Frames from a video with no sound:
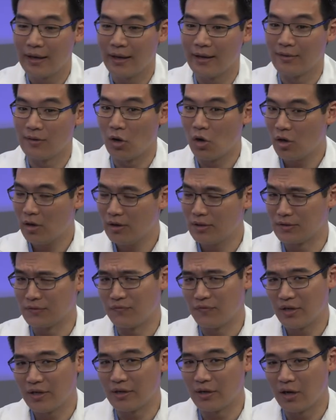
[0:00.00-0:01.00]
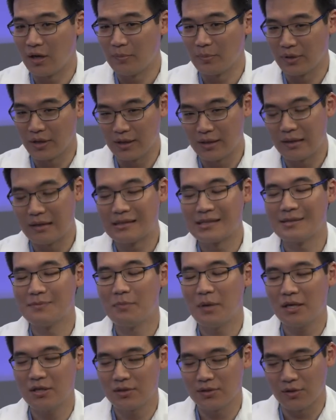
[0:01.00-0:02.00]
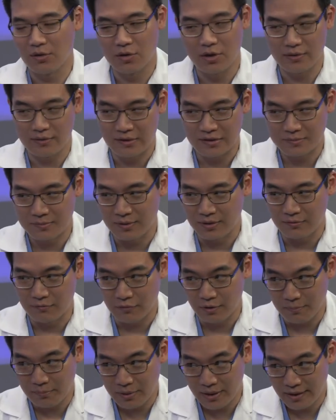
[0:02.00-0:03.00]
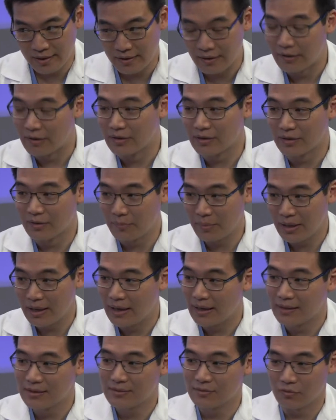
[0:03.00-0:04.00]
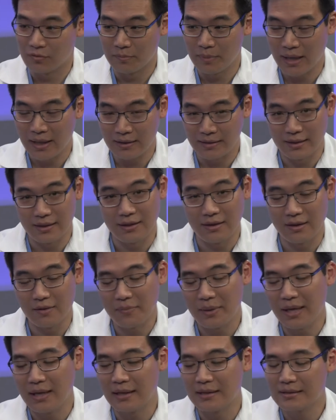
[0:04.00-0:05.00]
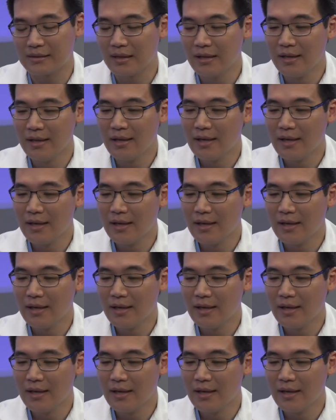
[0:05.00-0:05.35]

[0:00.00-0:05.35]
and the heart is very complicated, especially a heart that's been repaired in the past or palliated right. in the past.